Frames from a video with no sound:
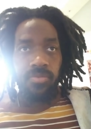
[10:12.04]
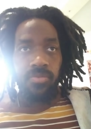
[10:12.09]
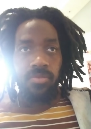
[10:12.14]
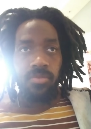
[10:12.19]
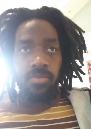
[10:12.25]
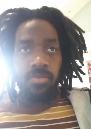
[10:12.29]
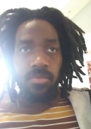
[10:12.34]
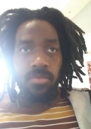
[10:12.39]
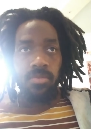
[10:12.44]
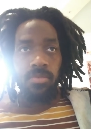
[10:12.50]

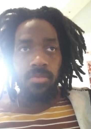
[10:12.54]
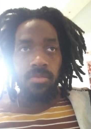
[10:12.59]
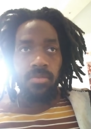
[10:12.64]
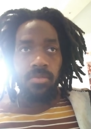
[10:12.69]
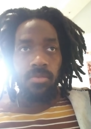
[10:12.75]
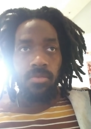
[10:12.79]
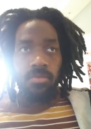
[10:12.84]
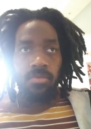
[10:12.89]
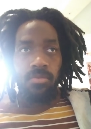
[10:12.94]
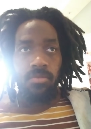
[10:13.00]

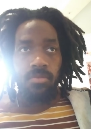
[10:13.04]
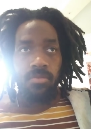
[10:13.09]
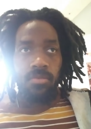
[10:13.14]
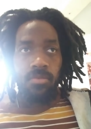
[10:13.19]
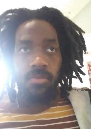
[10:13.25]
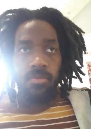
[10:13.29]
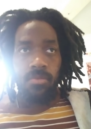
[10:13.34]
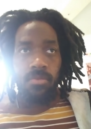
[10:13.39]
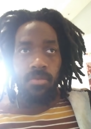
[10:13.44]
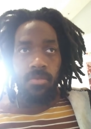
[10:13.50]

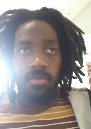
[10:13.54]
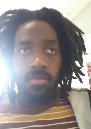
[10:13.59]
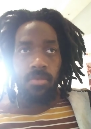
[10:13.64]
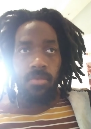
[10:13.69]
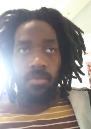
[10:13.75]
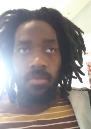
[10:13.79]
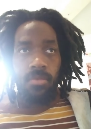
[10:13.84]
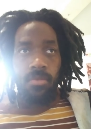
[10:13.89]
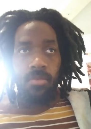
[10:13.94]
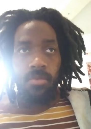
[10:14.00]

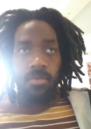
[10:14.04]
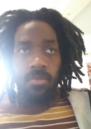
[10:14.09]
Nobody speaks.